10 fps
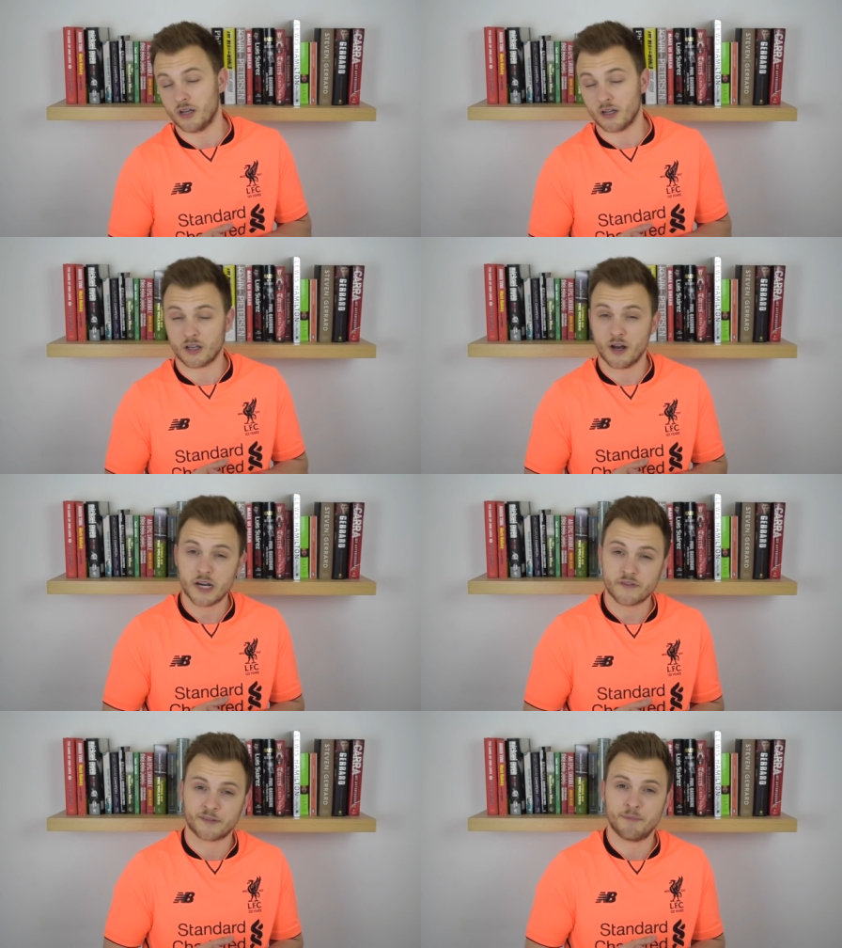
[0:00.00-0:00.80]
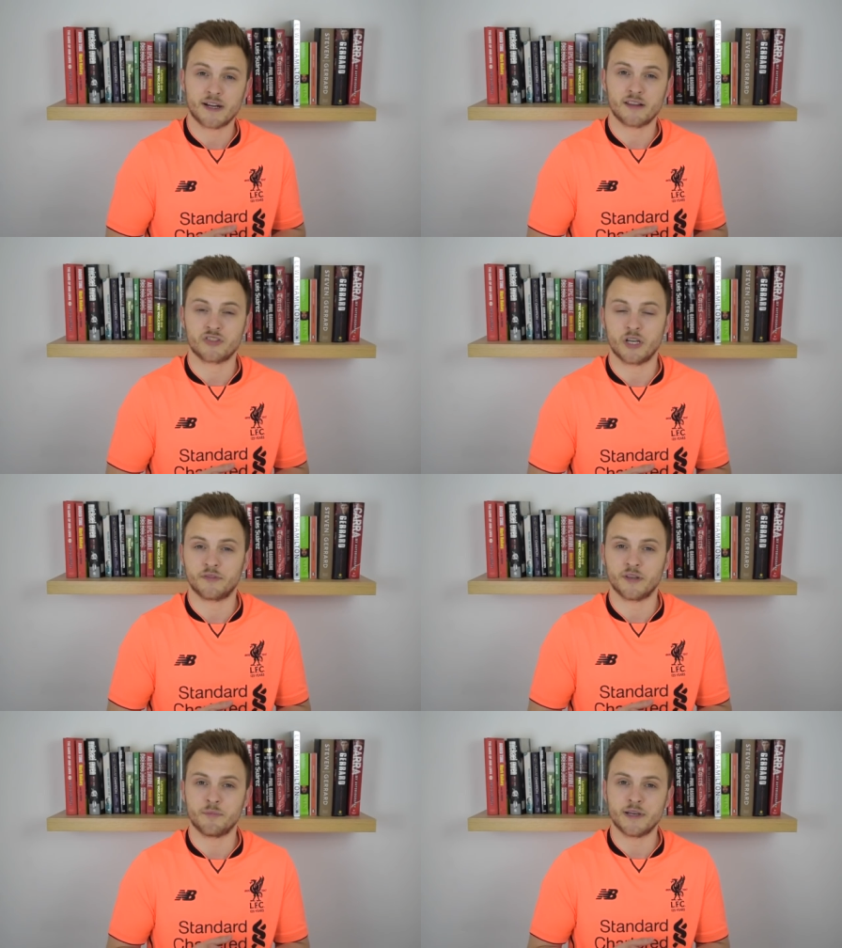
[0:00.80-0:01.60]
I kind of expected the
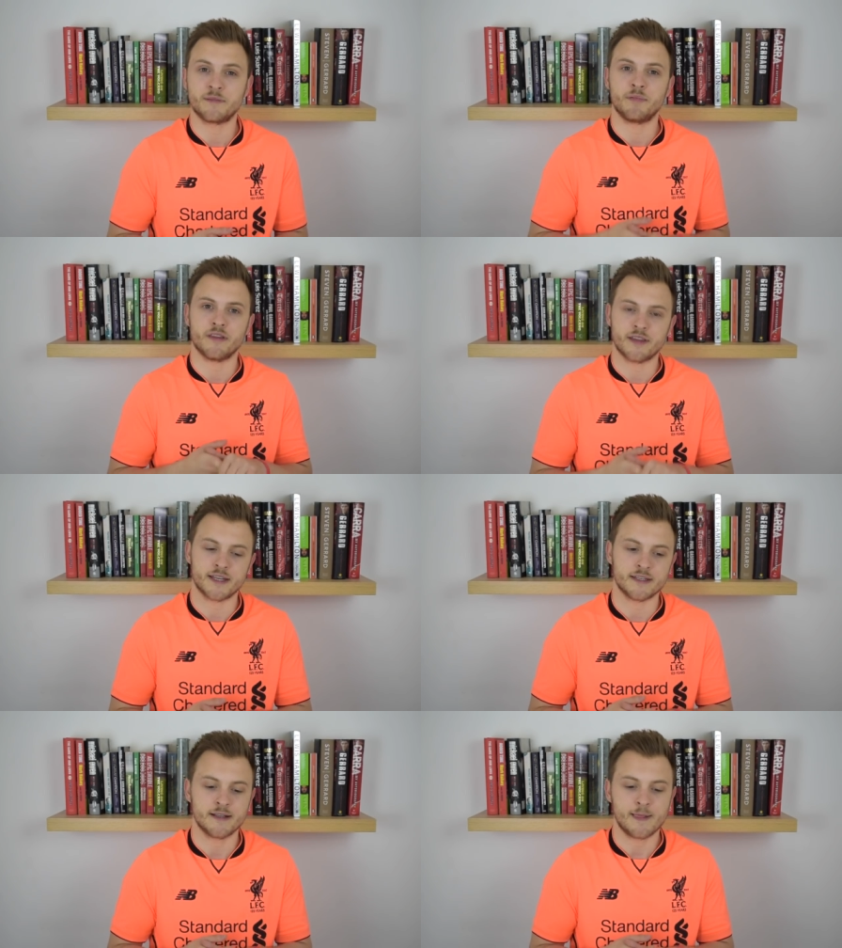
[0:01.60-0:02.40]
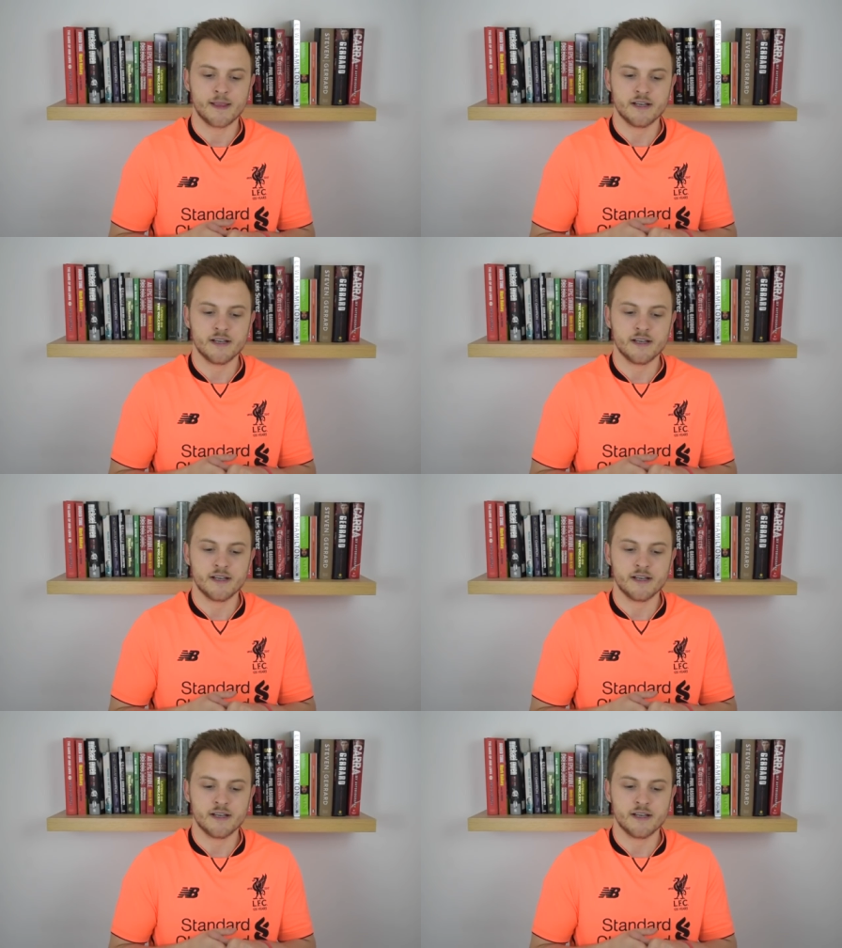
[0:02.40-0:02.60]
Chelsea bid, but then